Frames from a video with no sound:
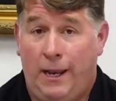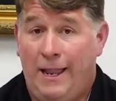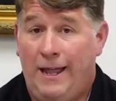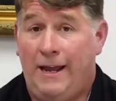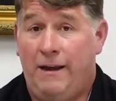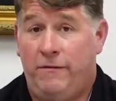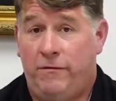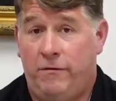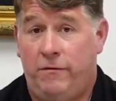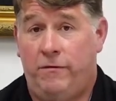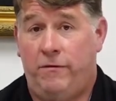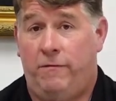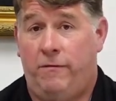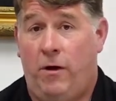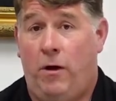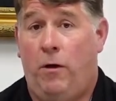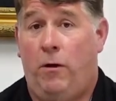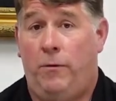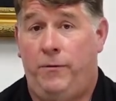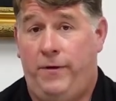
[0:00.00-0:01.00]
lasers of
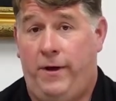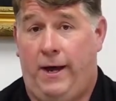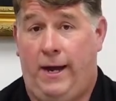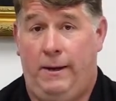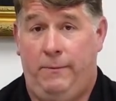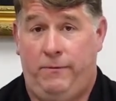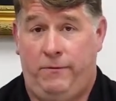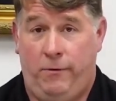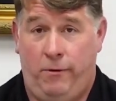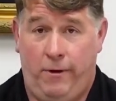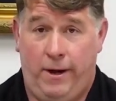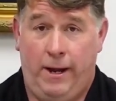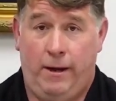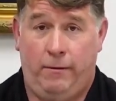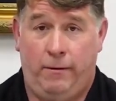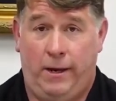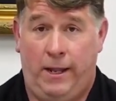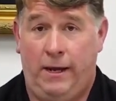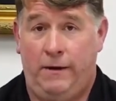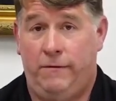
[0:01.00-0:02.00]
all types,
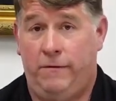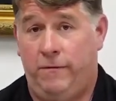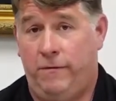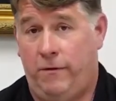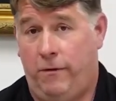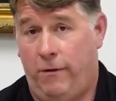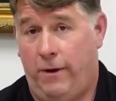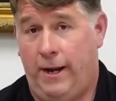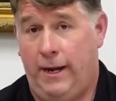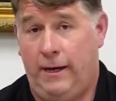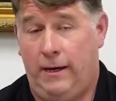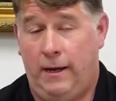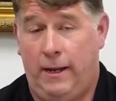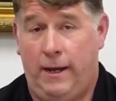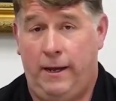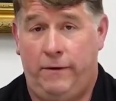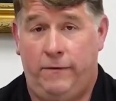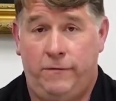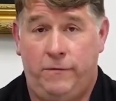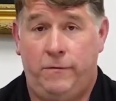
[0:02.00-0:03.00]
ground lasers, grade
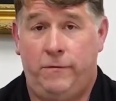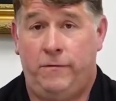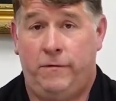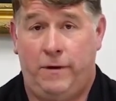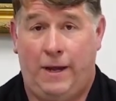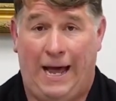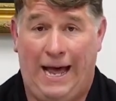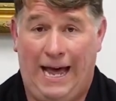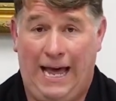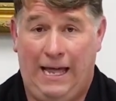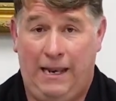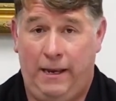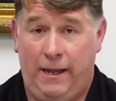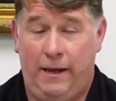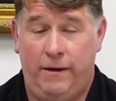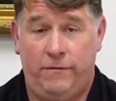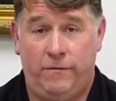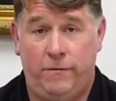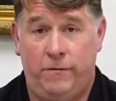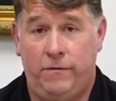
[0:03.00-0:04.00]
lasers, eye
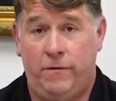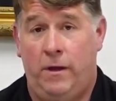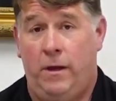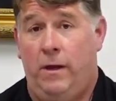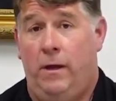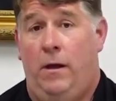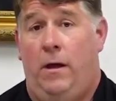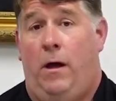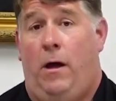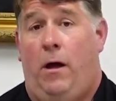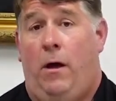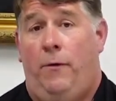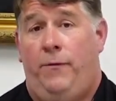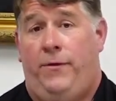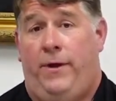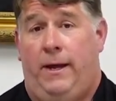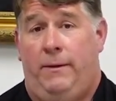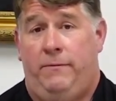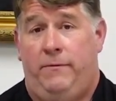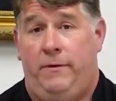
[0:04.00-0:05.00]
lasers, all
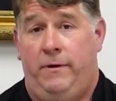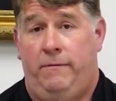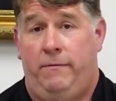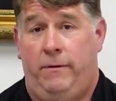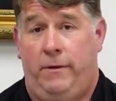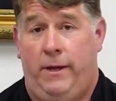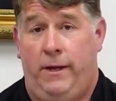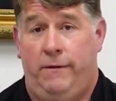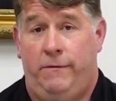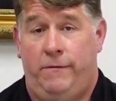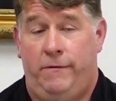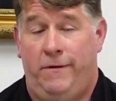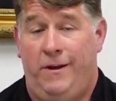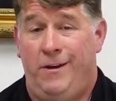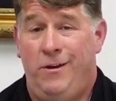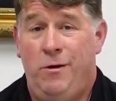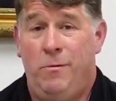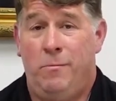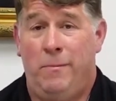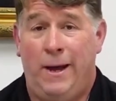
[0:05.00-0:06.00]
types of different lasers,
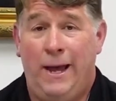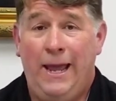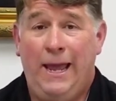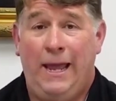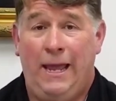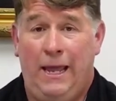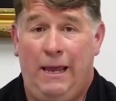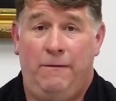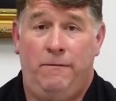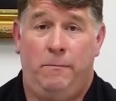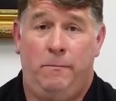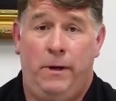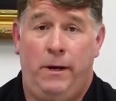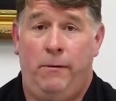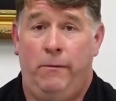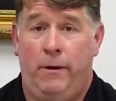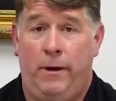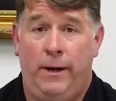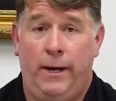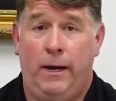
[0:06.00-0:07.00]
and you may even be
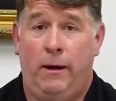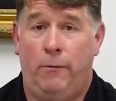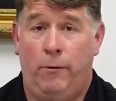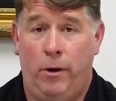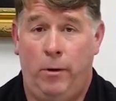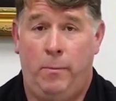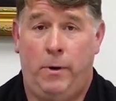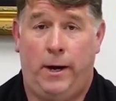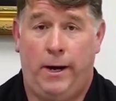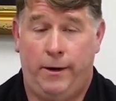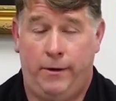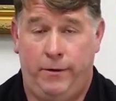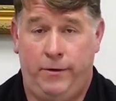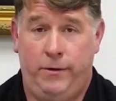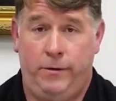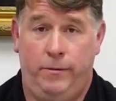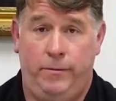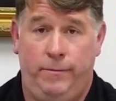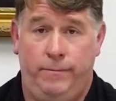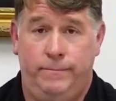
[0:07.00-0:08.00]
running a robot or
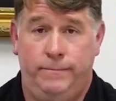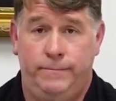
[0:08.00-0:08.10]
two.